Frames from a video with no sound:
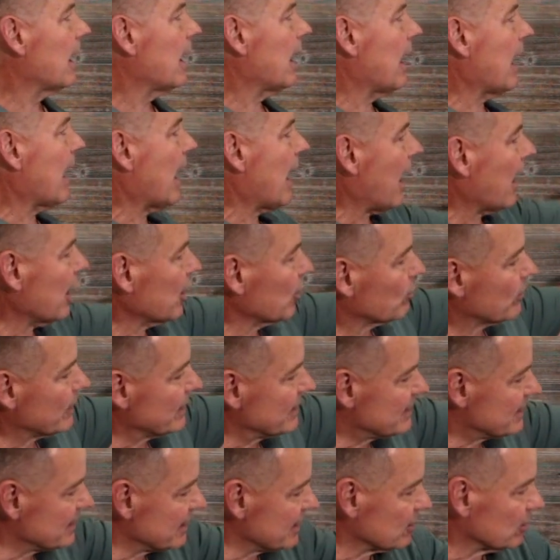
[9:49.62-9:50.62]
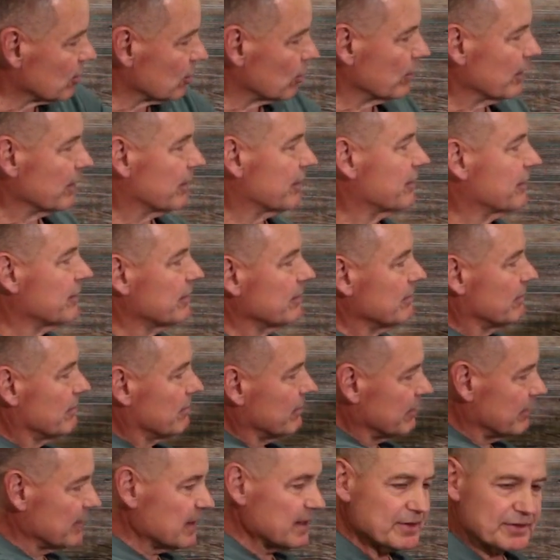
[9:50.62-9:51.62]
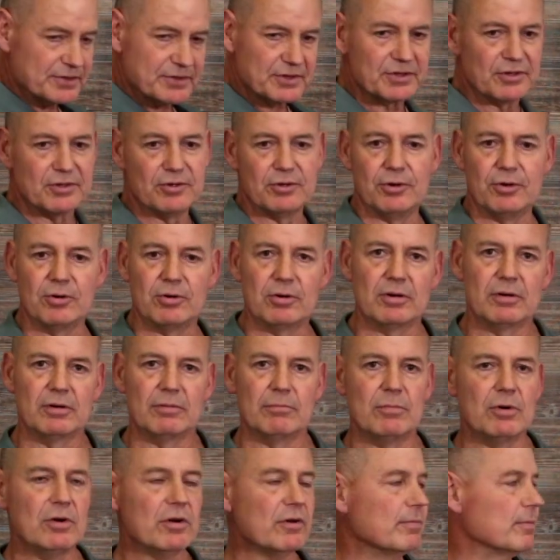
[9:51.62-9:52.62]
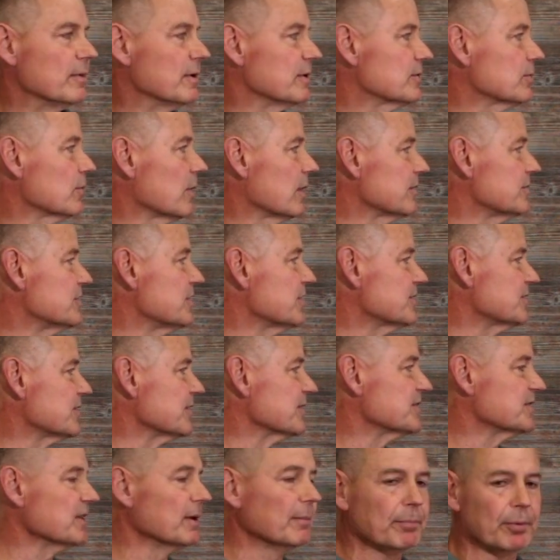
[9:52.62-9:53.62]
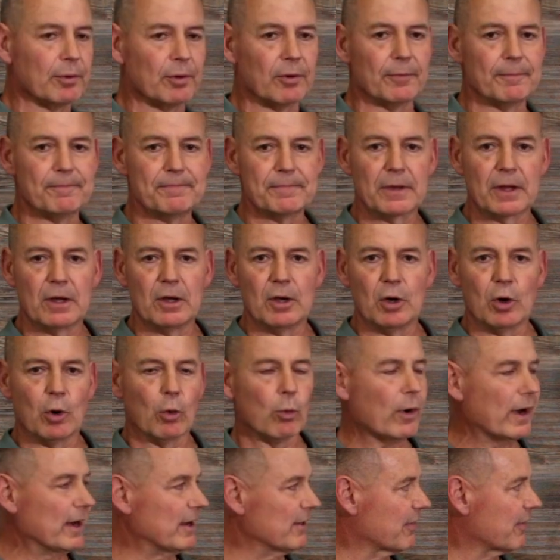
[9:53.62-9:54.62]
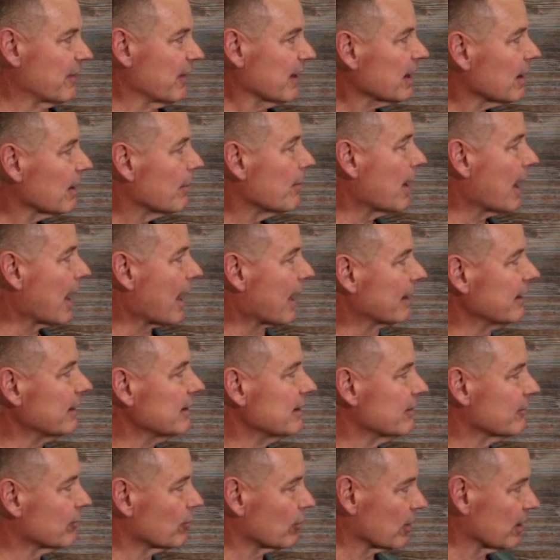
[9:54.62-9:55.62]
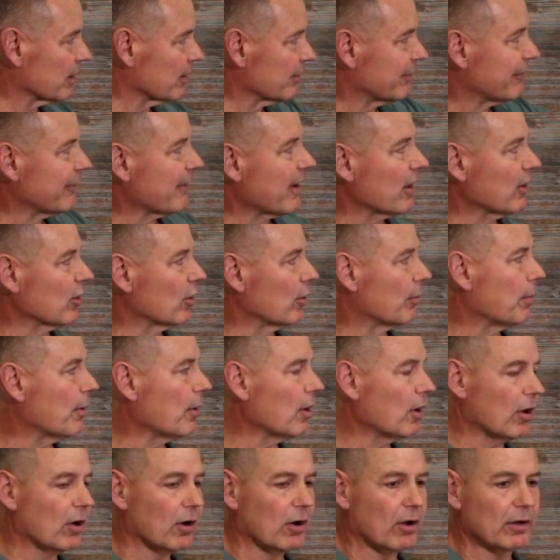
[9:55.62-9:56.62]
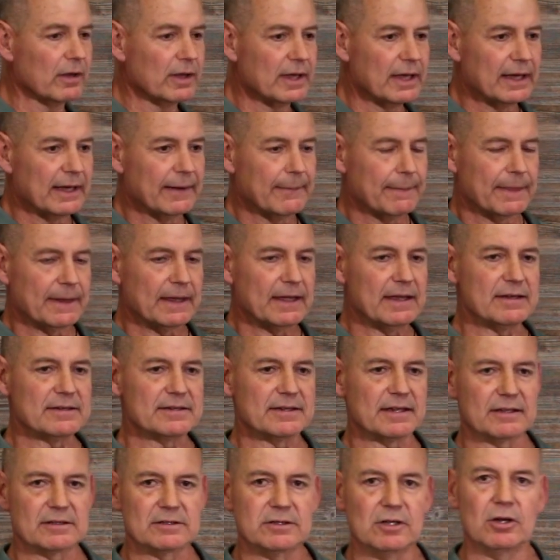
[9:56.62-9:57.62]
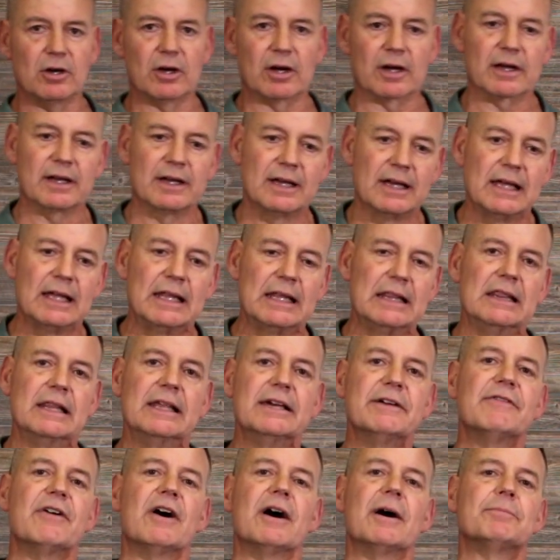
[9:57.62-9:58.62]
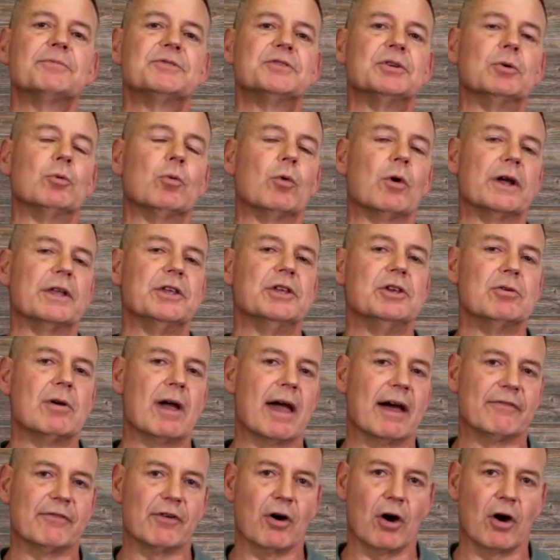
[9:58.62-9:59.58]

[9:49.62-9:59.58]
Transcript: how do we deal with these two movements? Well, just a simple way to think about it, if we're going to follow Paul, he says, look, live up to what you have